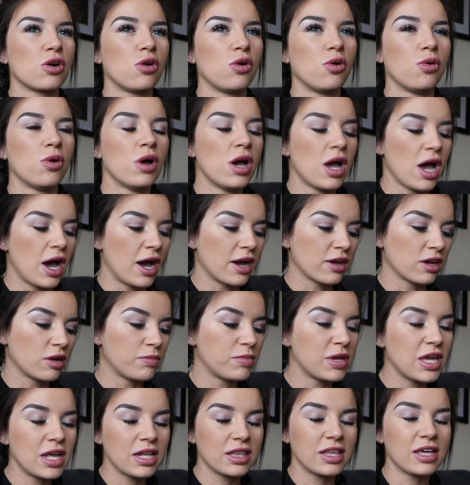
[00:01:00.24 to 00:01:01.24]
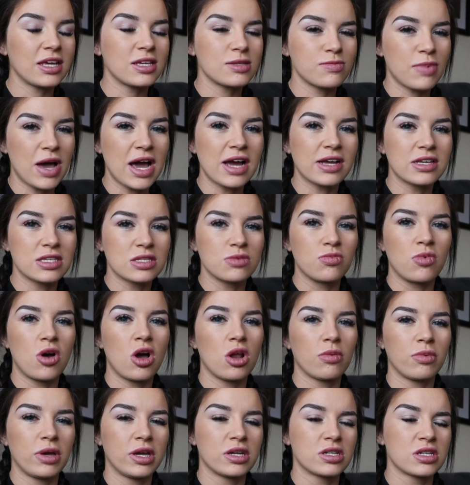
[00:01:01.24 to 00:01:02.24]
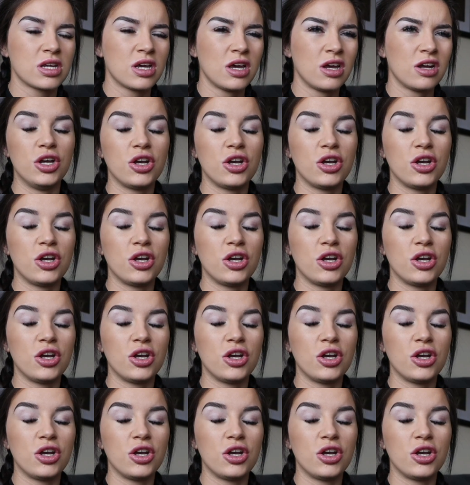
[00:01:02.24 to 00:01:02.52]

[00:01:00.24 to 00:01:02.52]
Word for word: So I'm going to peel things back a small bit.